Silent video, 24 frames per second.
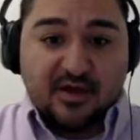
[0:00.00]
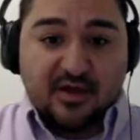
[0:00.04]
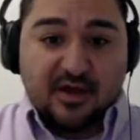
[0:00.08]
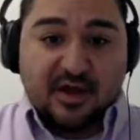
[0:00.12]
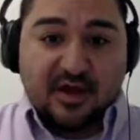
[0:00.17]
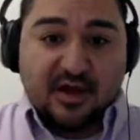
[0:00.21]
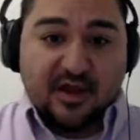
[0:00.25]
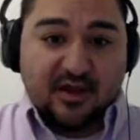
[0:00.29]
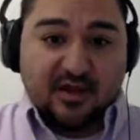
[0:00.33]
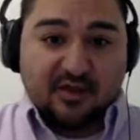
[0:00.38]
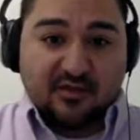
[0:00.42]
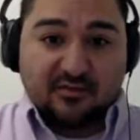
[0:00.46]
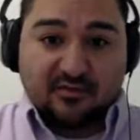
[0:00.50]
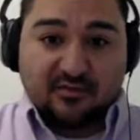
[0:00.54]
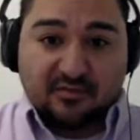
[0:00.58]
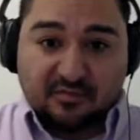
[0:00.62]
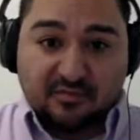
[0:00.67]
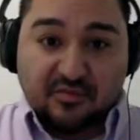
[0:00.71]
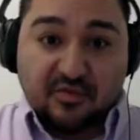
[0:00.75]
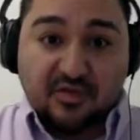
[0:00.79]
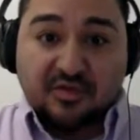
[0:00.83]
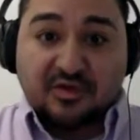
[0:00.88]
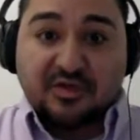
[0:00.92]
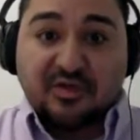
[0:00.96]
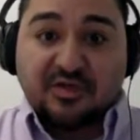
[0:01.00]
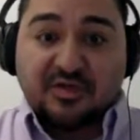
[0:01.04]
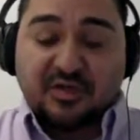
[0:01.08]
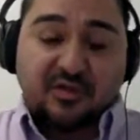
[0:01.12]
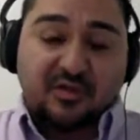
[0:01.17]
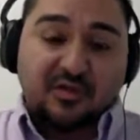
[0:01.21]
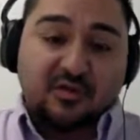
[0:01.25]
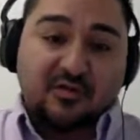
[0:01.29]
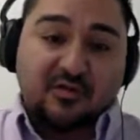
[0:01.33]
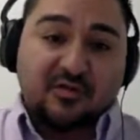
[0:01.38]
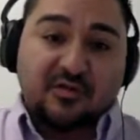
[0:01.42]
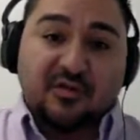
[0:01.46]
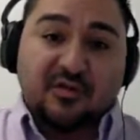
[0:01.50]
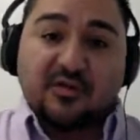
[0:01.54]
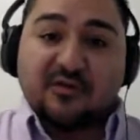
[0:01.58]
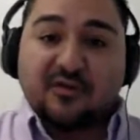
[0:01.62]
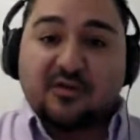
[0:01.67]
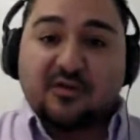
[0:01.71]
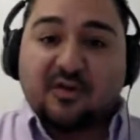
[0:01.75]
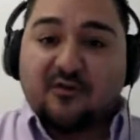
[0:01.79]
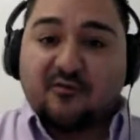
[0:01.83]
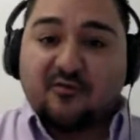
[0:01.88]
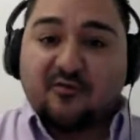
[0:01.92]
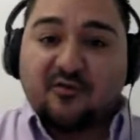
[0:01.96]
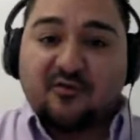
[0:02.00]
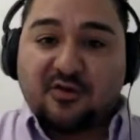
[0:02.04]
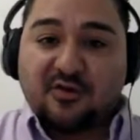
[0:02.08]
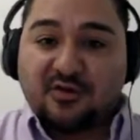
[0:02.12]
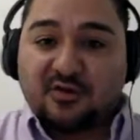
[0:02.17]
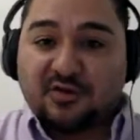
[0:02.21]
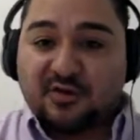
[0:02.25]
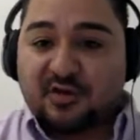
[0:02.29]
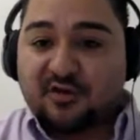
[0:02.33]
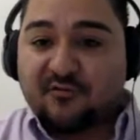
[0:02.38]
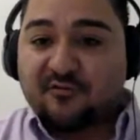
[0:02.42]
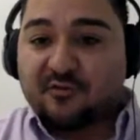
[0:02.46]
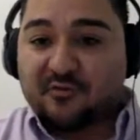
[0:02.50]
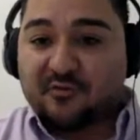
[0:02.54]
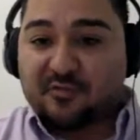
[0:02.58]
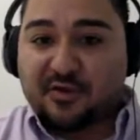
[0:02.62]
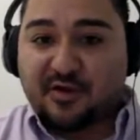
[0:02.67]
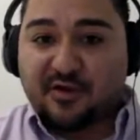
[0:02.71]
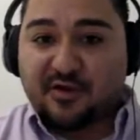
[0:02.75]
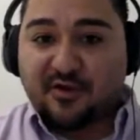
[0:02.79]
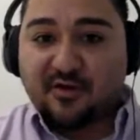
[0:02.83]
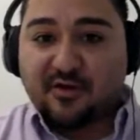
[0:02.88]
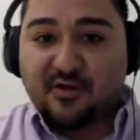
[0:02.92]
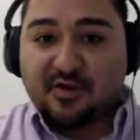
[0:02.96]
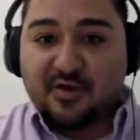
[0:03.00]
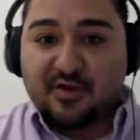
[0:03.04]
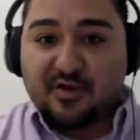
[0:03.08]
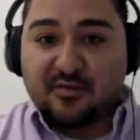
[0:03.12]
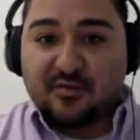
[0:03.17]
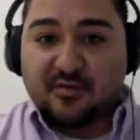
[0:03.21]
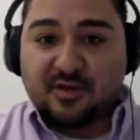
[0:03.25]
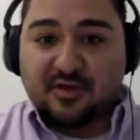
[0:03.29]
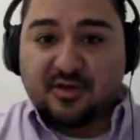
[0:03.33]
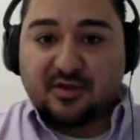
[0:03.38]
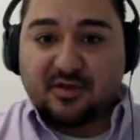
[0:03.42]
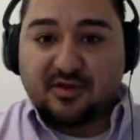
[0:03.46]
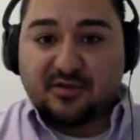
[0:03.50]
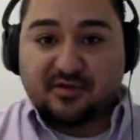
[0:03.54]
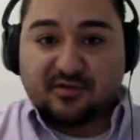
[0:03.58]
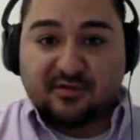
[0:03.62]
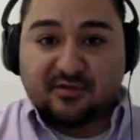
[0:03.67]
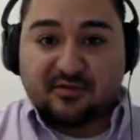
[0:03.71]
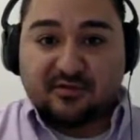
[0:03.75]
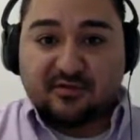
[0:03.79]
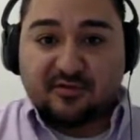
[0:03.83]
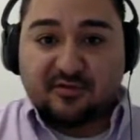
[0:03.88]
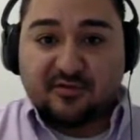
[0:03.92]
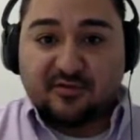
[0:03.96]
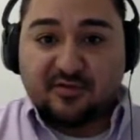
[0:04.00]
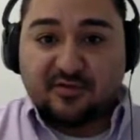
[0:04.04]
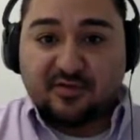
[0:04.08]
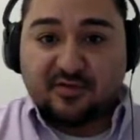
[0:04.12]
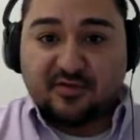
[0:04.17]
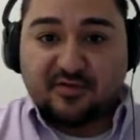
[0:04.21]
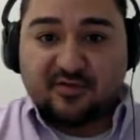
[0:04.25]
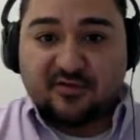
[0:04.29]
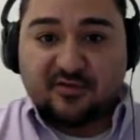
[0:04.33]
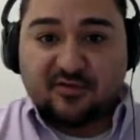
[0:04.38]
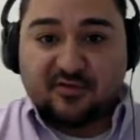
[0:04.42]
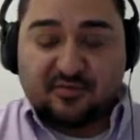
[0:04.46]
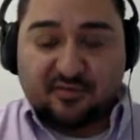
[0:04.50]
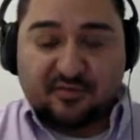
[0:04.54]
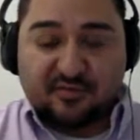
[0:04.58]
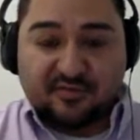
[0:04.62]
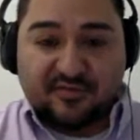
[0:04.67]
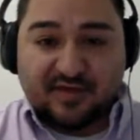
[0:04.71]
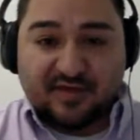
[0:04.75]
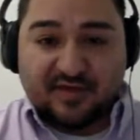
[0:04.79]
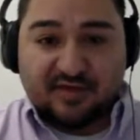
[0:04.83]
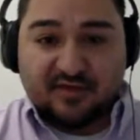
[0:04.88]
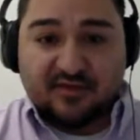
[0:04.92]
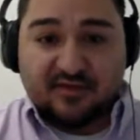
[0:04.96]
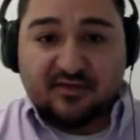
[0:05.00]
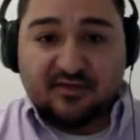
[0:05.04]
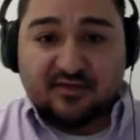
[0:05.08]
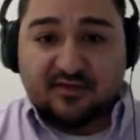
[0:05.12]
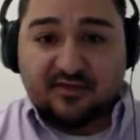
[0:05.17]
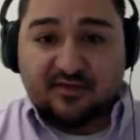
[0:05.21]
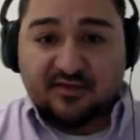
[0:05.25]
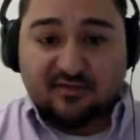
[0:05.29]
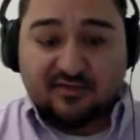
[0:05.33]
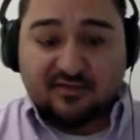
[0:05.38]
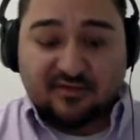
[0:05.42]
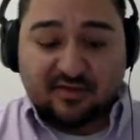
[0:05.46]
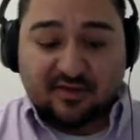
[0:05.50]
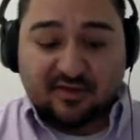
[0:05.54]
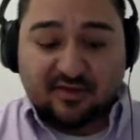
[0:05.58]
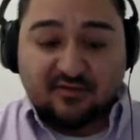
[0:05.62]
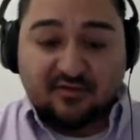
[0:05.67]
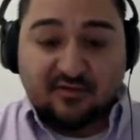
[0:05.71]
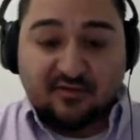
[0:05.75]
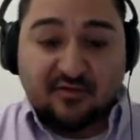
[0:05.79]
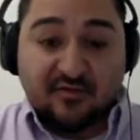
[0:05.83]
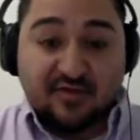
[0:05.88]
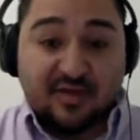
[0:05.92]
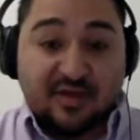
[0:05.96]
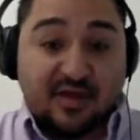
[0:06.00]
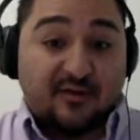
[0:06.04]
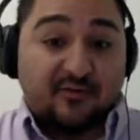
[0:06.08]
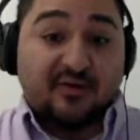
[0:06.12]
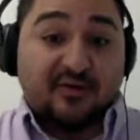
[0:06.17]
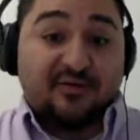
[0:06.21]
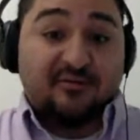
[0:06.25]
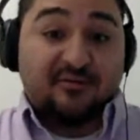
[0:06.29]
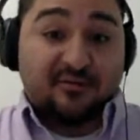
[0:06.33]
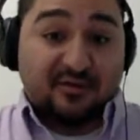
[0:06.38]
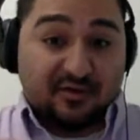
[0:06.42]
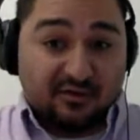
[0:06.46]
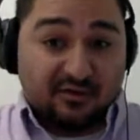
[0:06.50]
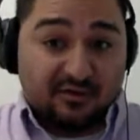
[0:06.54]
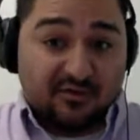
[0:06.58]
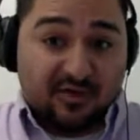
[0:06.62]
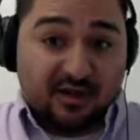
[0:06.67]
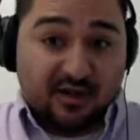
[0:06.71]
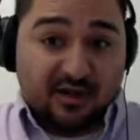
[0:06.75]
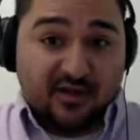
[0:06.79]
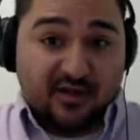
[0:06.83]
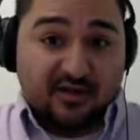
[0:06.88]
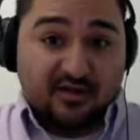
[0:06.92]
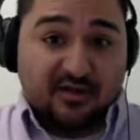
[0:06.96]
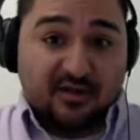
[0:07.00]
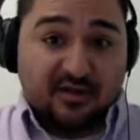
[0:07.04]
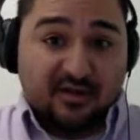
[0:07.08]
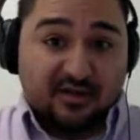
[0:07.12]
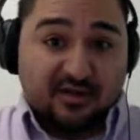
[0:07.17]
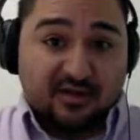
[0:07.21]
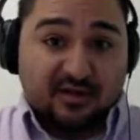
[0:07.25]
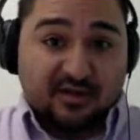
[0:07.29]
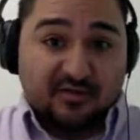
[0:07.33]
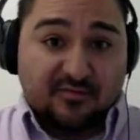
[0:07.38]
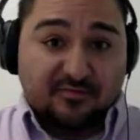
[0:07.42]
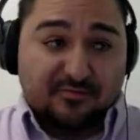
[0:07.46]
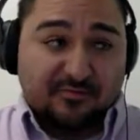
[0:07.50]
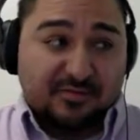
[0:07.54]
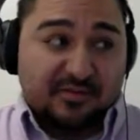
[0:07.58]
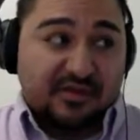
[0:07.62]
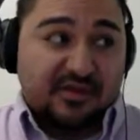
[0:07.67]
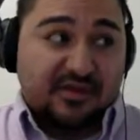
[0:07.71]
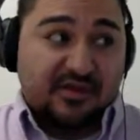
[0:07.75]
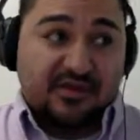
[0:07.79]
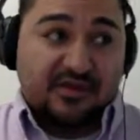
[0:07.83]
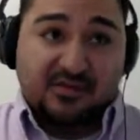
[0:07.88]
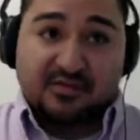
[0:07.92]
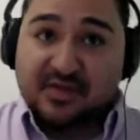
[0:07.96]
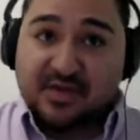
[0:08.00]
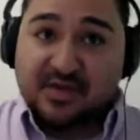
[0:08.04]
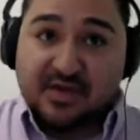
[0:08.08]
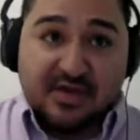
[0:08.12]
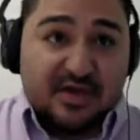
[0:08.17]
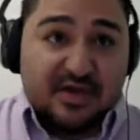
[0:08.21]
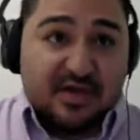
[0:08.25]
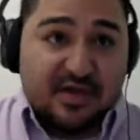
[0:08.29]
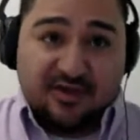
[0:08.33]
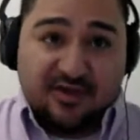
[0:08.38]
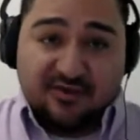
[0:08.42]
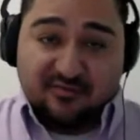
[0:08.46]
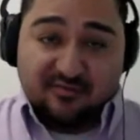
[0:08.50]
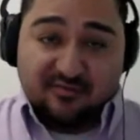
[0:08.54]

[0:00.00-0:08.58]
and continue the conversation on from there. But just the simple fact that these things now exist and can be as